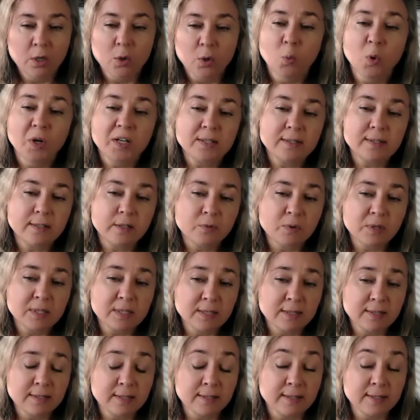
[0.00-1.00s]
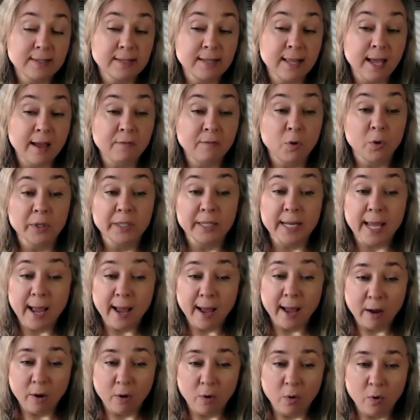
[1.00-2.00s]
What is the resistance level
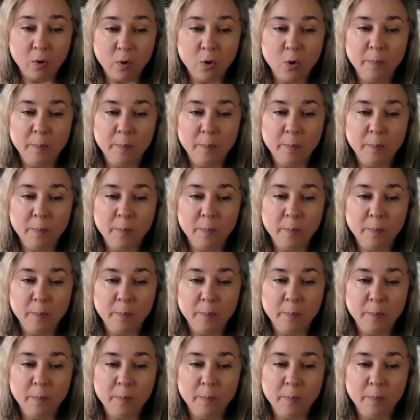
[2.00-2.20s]
now